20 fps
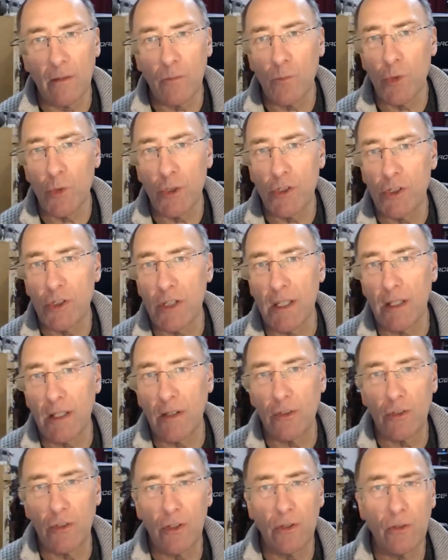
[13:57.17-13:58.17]
would
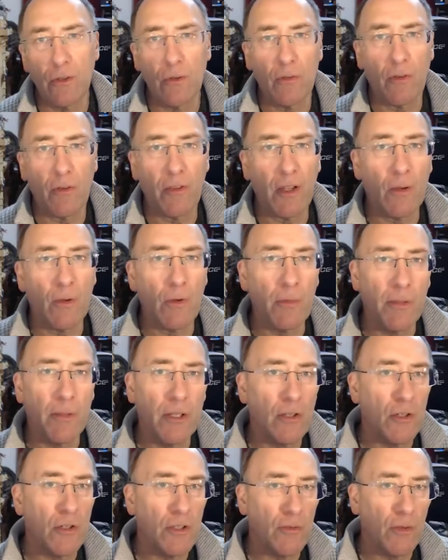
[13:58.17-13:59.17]
seek to think would be
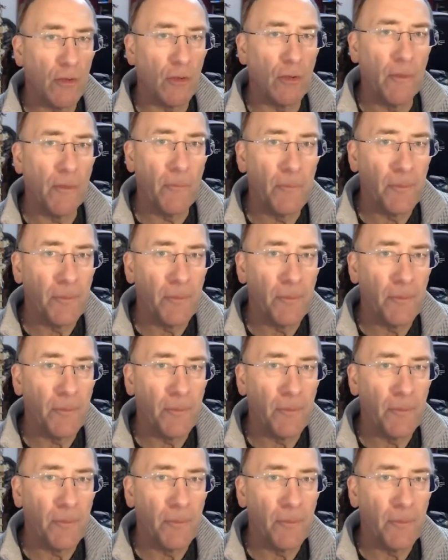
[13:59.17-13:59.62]
useful.